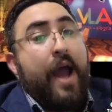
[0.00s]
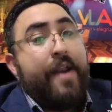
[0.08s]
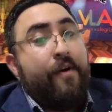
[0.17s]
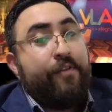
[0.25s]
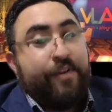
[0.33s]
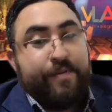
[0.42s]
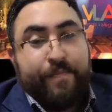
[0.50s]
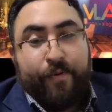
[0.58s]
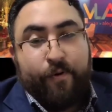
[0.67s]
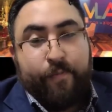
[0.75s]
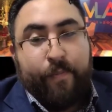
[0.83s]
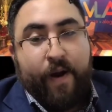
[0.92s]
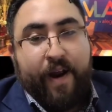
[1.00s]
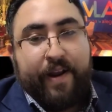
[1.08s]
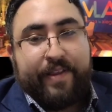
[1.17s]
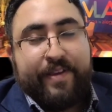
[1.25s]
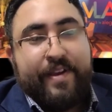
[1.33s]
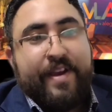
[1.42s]
Another important
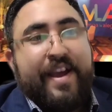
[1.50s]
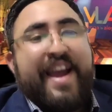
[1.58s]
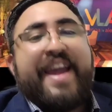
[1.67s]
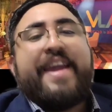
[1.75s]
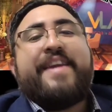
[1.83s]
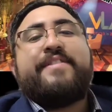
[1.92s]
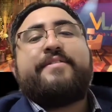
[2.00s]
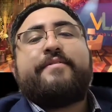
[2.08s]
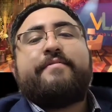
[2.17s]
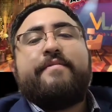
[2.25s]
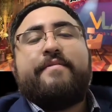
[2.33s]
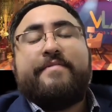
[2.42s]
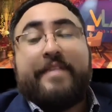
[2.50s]
part is